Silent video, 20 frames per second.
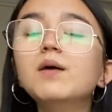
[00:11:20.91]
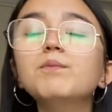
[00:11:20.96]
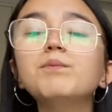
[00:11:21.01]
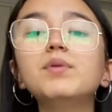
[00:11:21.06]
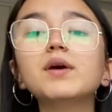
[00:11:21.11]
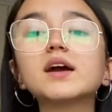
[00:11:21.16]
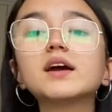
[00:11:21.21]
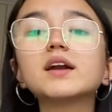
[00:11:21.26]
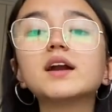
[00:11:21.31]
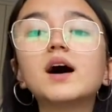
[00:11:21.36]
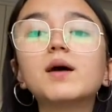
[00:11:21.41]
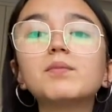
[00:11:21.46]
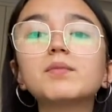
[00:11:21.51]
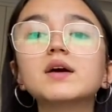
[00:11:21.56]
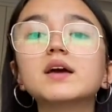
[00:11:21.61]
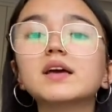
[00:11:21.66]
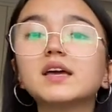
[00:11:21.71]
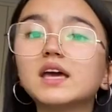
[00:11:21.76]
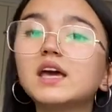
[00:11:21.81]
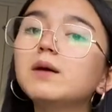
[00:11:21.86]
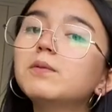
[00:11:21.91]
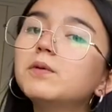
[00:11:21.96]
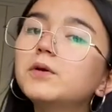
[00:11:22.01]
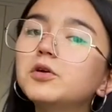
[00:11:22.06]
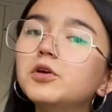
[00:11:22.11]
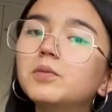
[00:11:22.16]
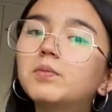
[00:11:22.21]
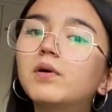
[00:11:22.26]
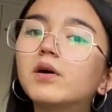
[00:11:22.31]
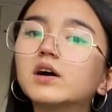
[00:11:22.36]
pick it up, keep it in
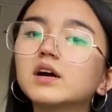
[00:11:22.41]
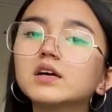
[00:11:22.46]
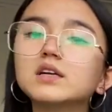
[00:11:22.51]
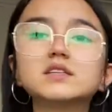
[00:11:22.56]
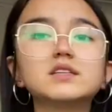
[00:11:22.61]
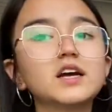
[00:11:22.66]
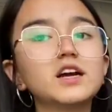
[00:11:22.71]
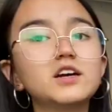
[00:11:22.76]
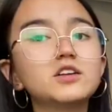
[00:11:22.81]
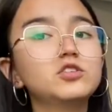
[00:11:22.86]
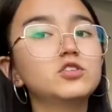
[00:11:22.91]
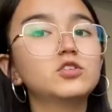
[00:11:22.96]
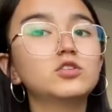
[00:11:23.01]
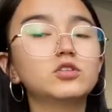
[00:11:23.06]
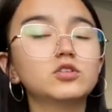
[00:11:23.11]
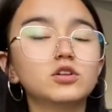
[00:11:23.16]
your pocket, take it to your